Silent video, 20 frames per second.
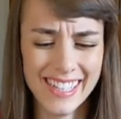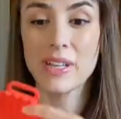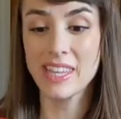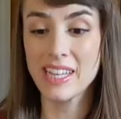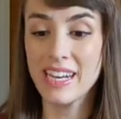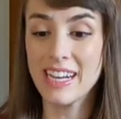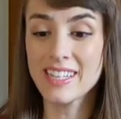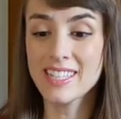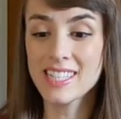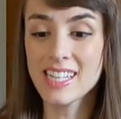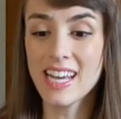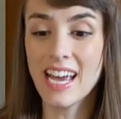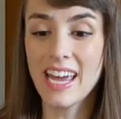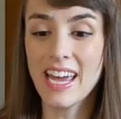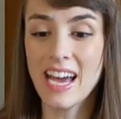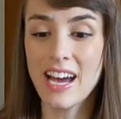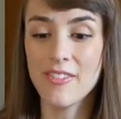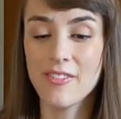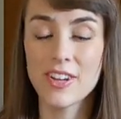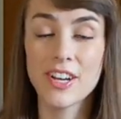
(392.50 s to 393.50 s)
But the next thing I
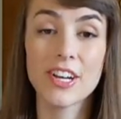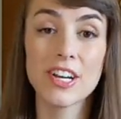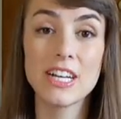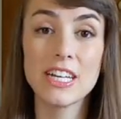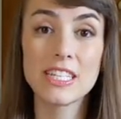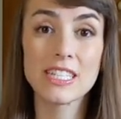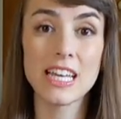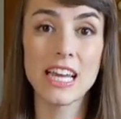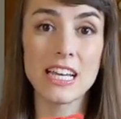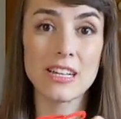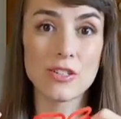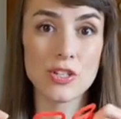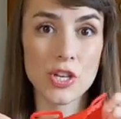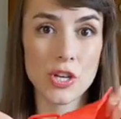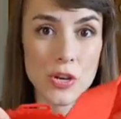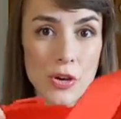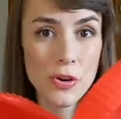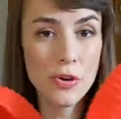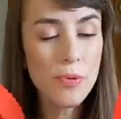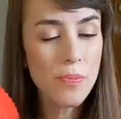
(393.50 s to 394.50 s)
have here is a
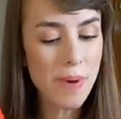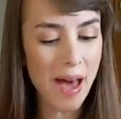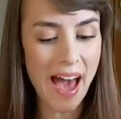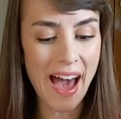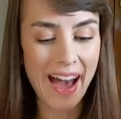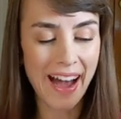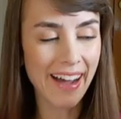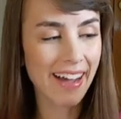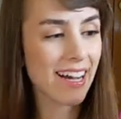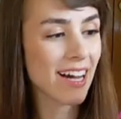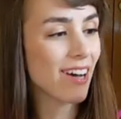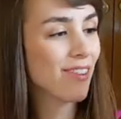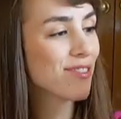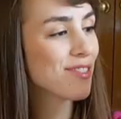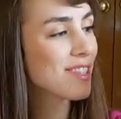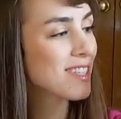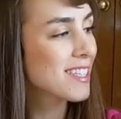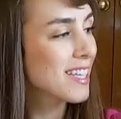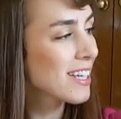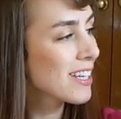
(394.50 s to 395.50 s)
two pack of
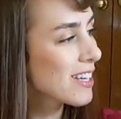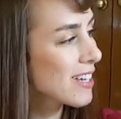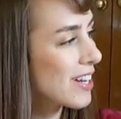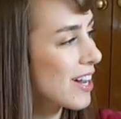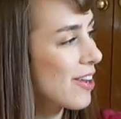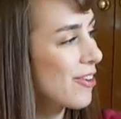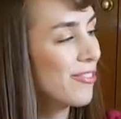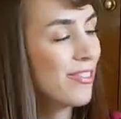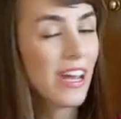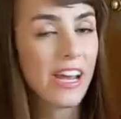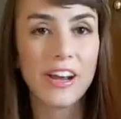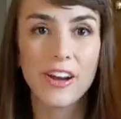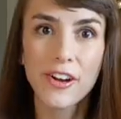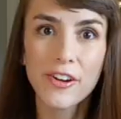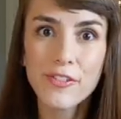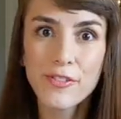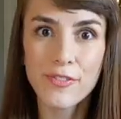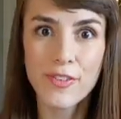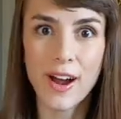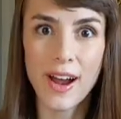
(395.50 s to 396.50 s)
silicone
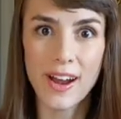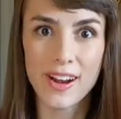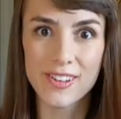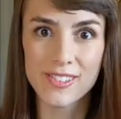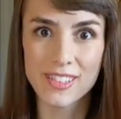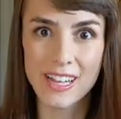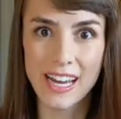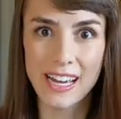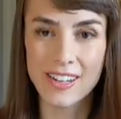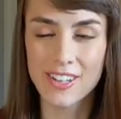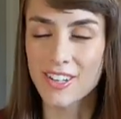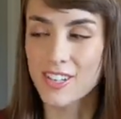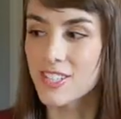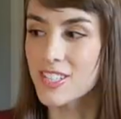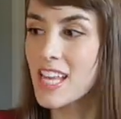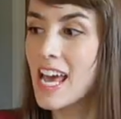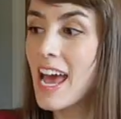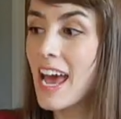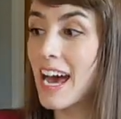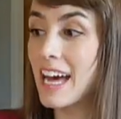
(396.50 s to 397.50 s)
air fryer
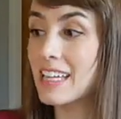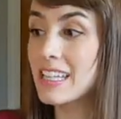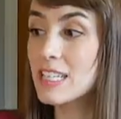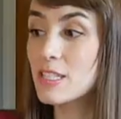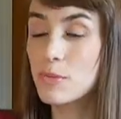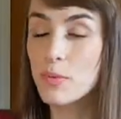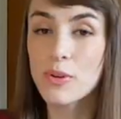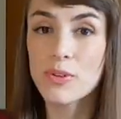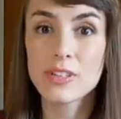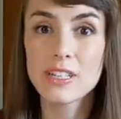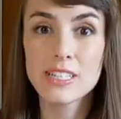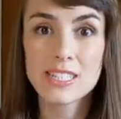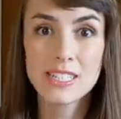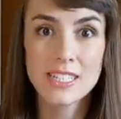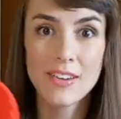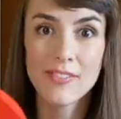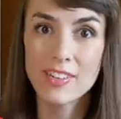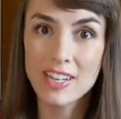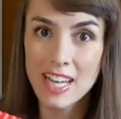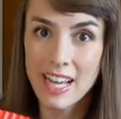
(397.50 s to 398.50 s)
liners. And these were only
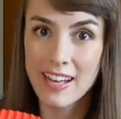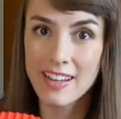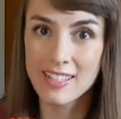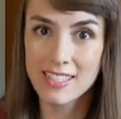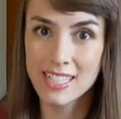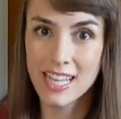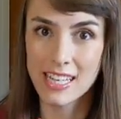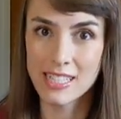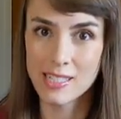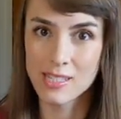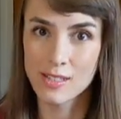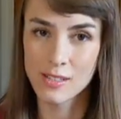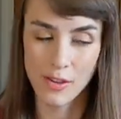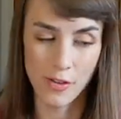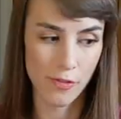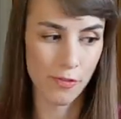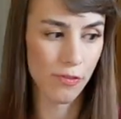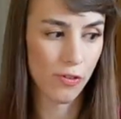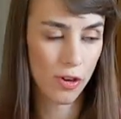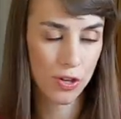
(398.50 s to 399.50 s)
78 cents
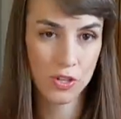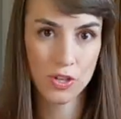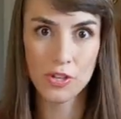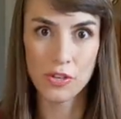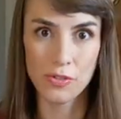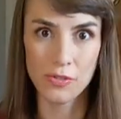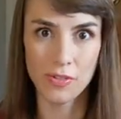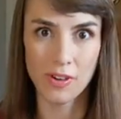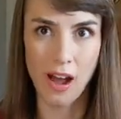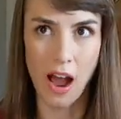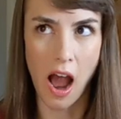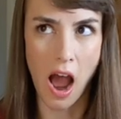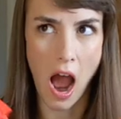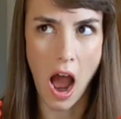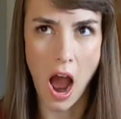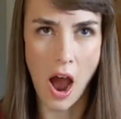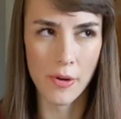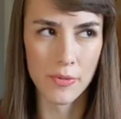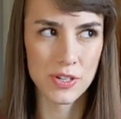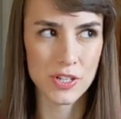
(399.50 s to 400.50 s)
for two,
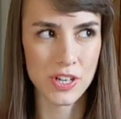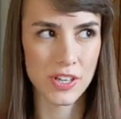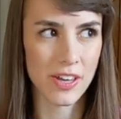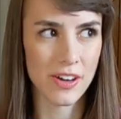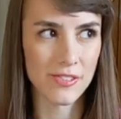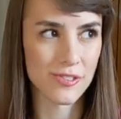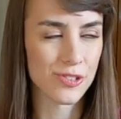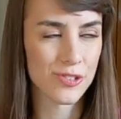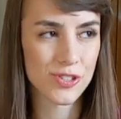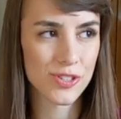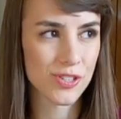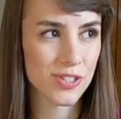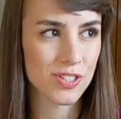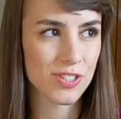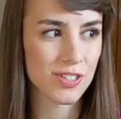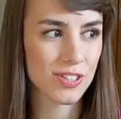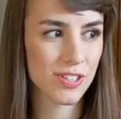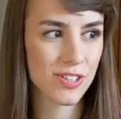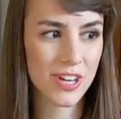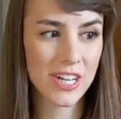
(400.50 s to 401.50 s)
which I thought was
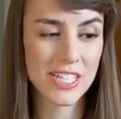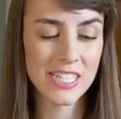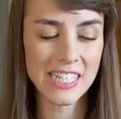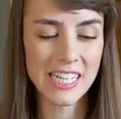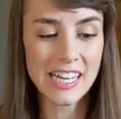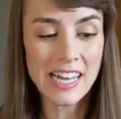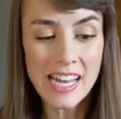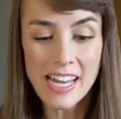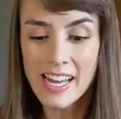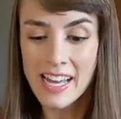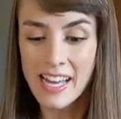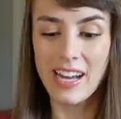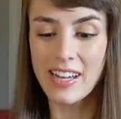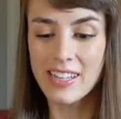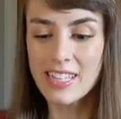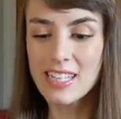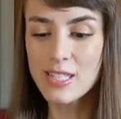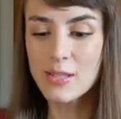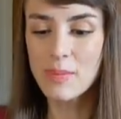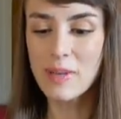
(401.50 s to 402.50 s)
just crazy. I
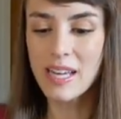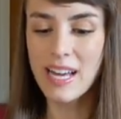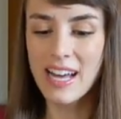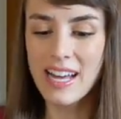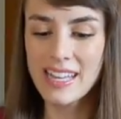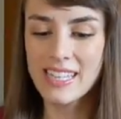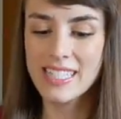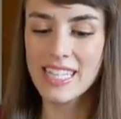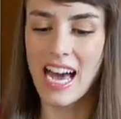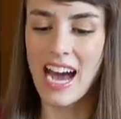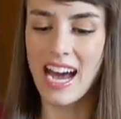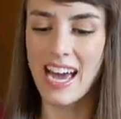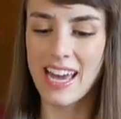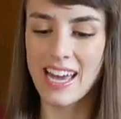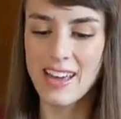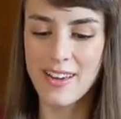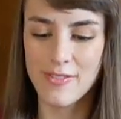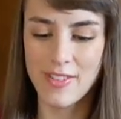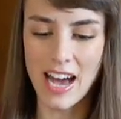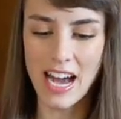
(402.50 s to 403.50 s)
got these because I
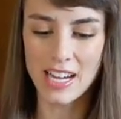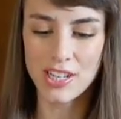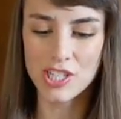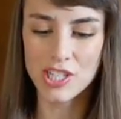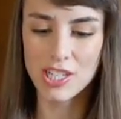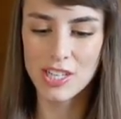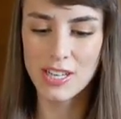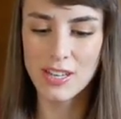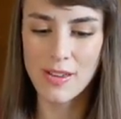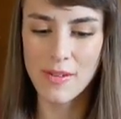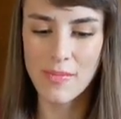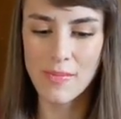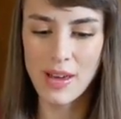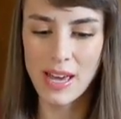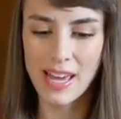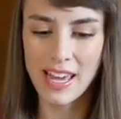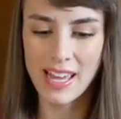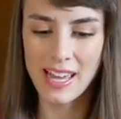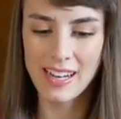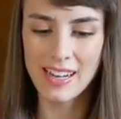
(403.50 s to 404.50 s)
have actually
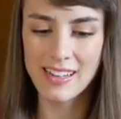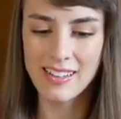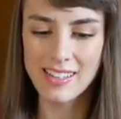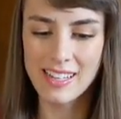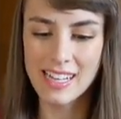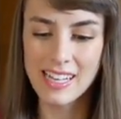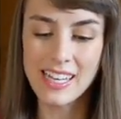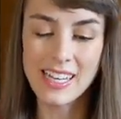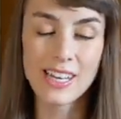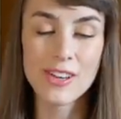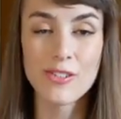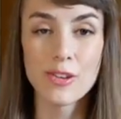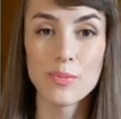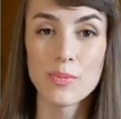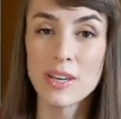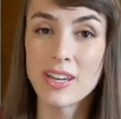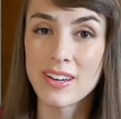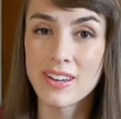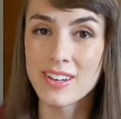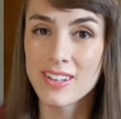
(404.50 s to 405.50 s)
been thinking it would
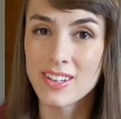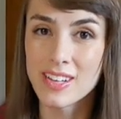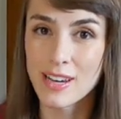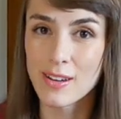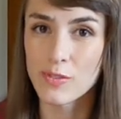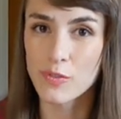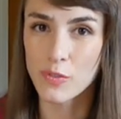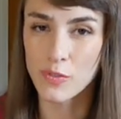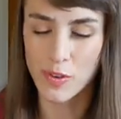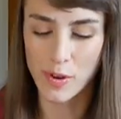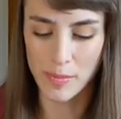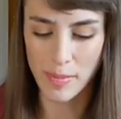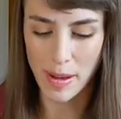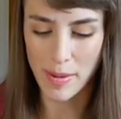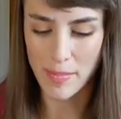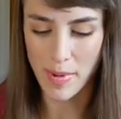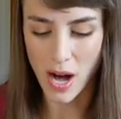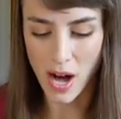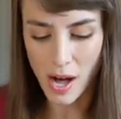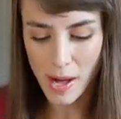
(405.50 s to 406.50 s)
be a good gift for my
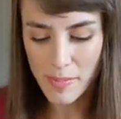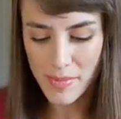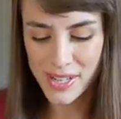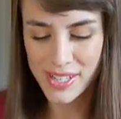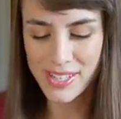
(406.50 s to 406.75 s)
mom.